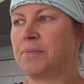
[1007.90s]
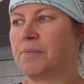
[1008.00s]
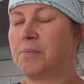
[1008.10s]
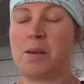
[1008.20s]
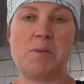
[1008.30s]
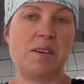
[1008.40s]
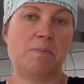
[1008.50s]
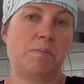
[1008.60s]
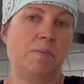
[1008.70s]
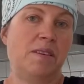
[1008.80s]

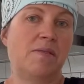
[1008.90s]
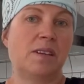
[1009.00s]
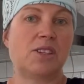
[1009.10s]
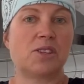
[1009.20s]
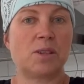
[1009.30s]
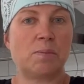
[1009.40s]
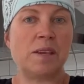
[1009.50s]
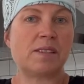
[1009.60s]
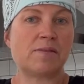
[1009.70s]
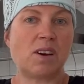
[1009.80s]
maybe even just a
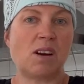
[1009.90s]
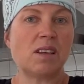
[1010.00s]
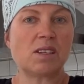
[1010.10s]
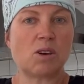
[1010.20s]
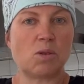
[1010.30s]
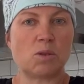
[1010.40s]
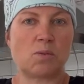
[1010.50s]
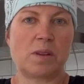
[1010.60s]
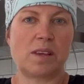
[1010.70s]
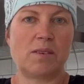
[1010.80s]
piece of garlic
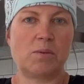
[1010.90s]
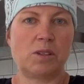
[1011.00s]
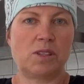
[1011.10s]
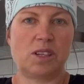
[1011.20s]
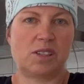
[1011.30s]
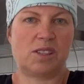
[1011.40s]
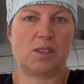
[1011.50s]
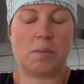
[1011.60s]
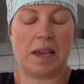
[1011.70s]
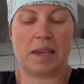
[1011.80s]
toast with it, which is
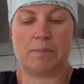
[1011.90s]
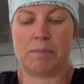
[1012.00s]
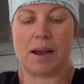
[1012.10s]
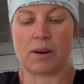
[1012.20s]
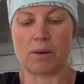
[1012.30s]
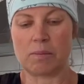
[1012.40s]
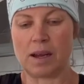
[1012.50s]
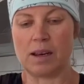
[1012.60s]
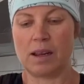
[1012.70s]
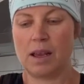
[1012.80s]
to make it better.
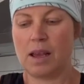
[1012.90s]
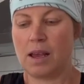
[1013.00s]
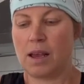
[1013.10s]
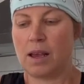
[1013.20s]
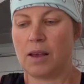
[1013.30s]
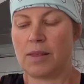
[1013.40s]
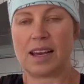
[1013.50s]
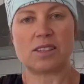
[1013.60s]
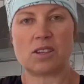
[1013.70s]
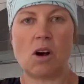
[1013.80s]
But
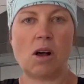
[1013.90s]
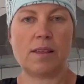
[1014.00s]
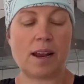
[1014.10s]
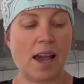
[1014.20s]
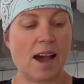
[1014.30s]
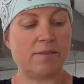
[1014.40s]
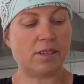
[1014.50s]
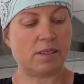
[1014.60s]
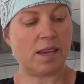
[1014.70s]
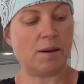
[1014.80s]
that's all that I have
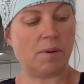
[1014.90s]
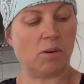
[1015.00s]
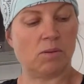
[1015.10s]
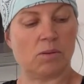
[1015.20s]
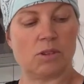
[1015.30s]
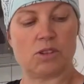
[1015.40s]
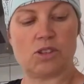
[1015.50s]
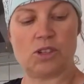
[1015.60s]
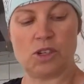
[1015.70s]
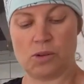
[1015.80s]
to say about the
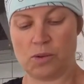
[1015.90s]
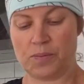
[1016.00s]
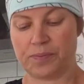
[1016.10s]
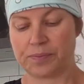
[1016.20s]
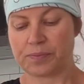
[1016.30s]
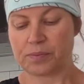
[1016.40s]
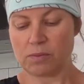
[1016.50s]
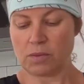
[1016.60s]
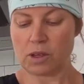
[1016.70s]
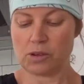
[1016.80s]
stew.
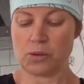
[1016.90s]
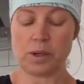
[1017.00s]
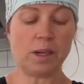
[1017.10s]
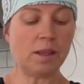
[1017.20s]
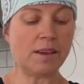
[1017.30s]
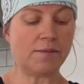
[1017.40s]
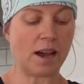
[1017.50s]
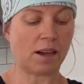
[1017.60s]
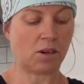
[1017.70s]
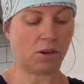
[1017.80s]
So we're gonna leave
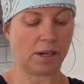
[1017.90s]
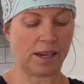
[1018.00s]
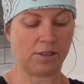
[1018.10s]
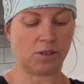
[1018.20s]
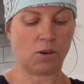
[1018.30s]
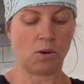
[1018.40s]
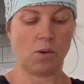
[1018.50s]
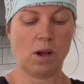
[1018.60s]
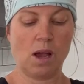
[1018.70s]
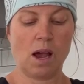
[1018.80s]
that cooking.
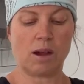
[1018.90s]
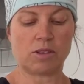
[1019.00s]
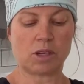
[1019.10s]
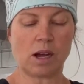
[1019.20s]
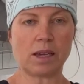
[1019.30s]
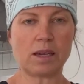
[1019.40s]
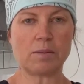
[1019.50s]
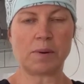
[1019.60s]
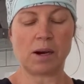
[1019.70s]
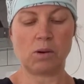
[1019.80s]
So I was talking
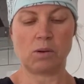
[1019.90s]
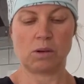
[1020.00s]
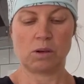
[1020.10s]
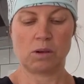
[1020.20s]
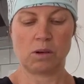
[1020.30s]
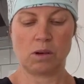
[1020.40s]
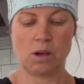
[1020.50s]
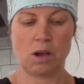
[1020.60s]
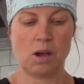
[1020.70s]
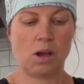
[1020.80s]
about
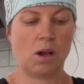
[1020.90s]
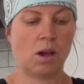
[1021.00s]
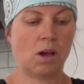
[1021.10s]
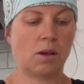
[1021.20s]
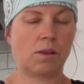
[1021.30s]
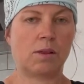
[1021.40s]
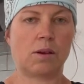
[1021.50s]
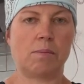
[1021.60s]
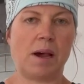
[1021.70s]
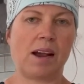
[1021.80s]
the
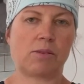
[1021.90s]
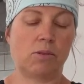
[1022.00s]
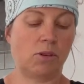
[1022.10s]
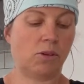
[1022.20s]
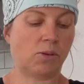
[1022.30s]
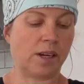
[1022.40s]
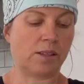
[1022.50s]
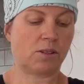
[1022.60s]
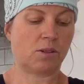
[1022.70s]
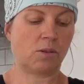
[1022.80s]

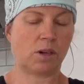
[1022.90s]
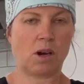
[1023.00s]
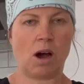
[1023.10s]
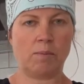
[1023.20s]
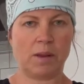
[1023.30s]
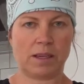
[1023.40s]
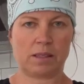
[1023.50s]
macronutrients. So the complex